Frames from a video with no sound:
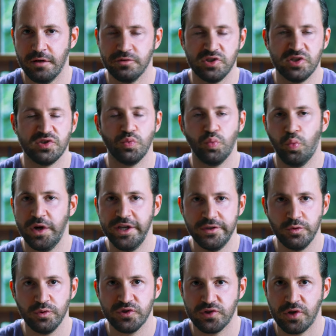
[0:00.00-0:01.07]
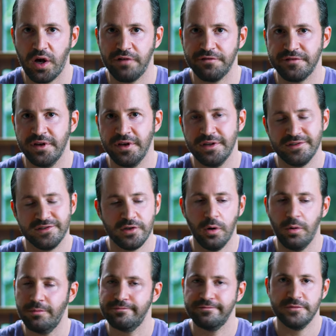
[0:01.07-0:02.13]
It was just way too soft.
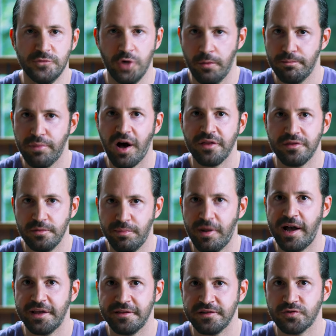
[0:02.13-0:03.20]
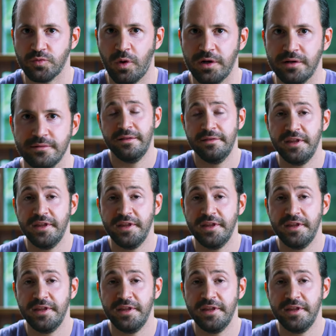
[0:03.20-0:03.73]
So don't bother buying this one.